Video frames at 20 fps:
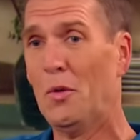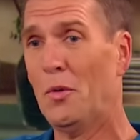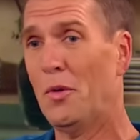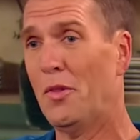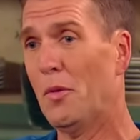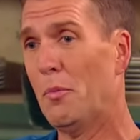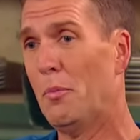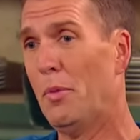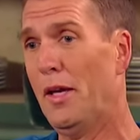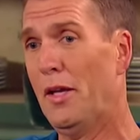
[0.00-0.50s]
with
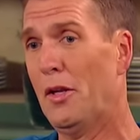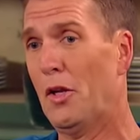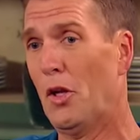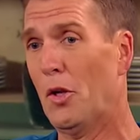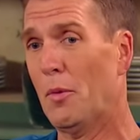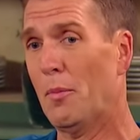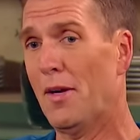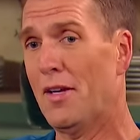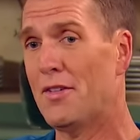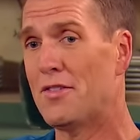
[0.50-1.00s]
the bed all
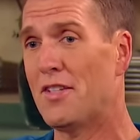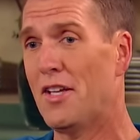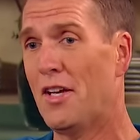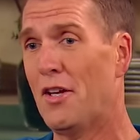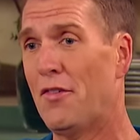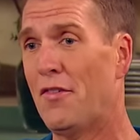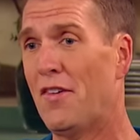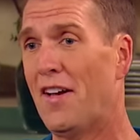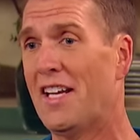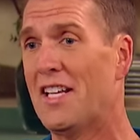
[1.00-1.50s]
to
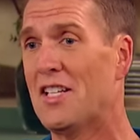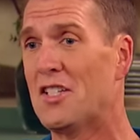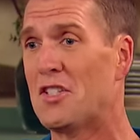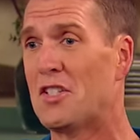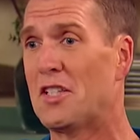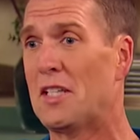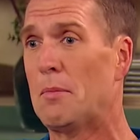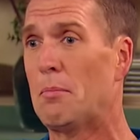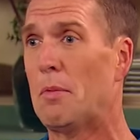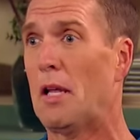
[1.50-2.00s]
myself, I can
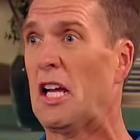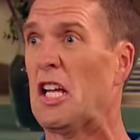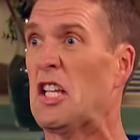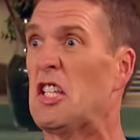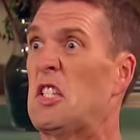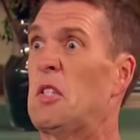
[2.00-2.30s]
sleep like a